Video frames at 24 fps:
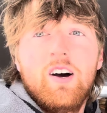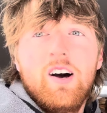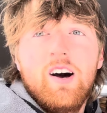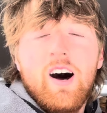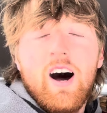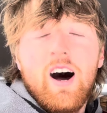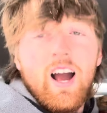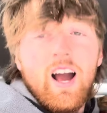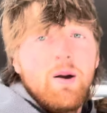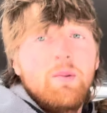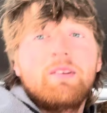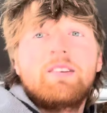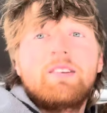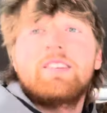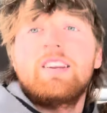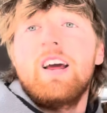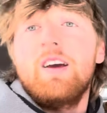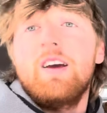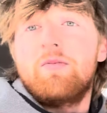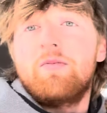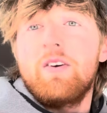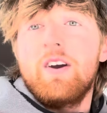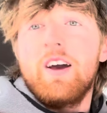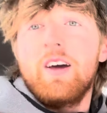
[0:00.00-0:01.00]
I am a
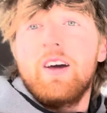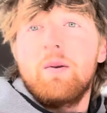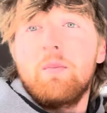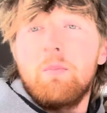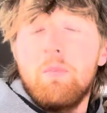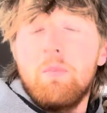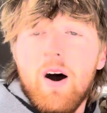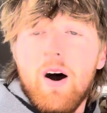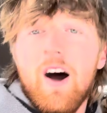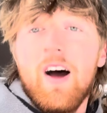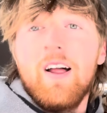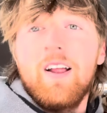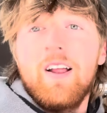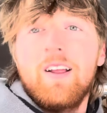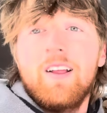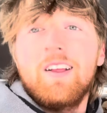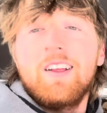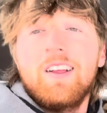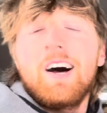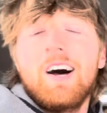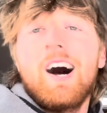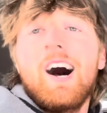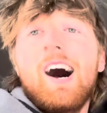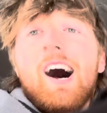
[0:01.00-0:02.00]
State fan, but
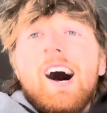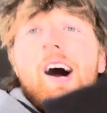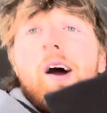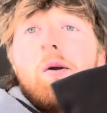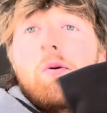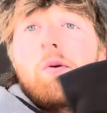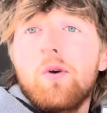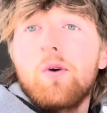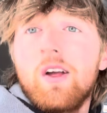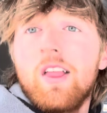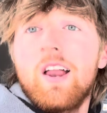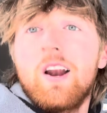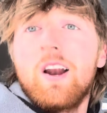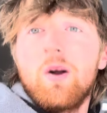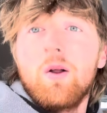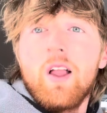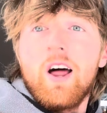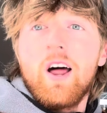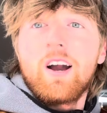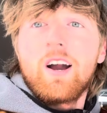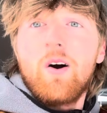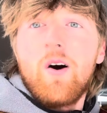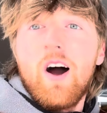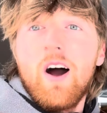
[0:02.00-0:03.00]
I really don't
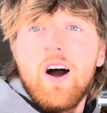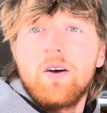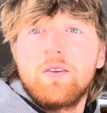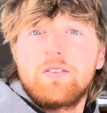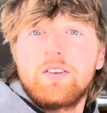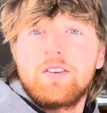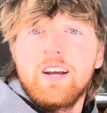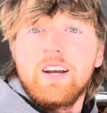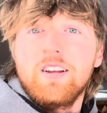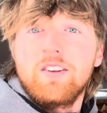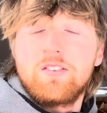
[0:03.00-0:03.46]
like Ohio State.